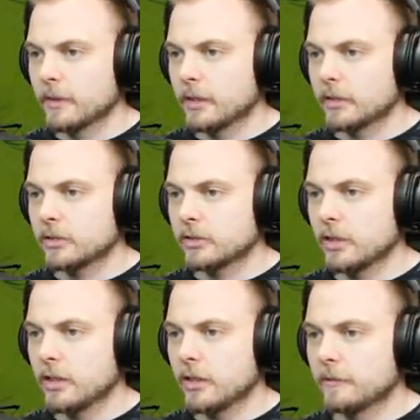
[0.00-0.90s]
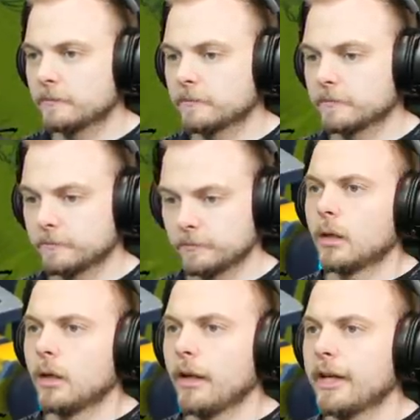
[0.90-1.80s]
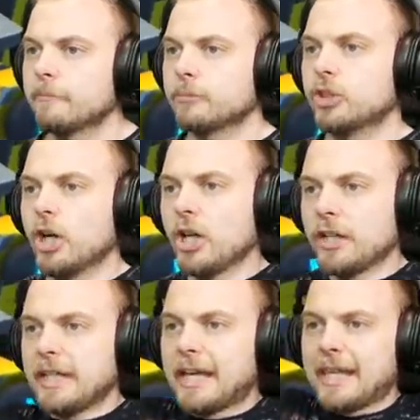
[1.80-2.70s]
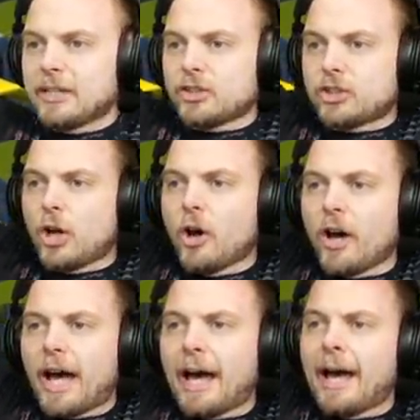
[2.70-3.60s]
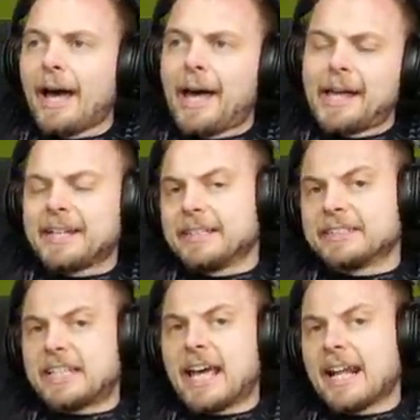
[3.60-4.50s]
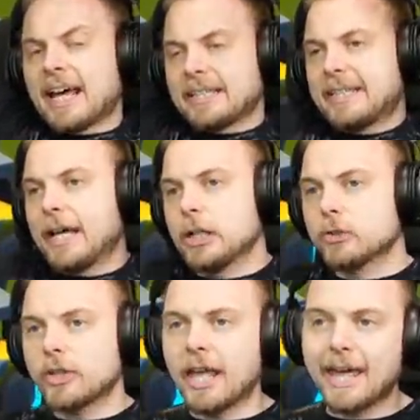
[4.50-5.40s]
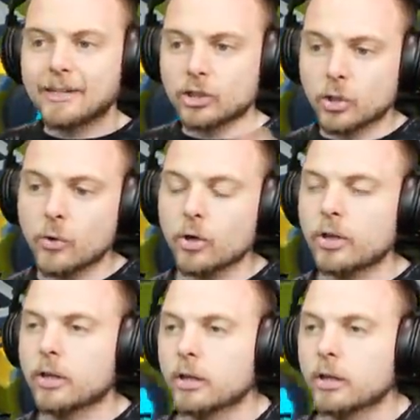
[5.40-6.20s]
Like so. All right. So, yeah, let's go and get ourselves a truck.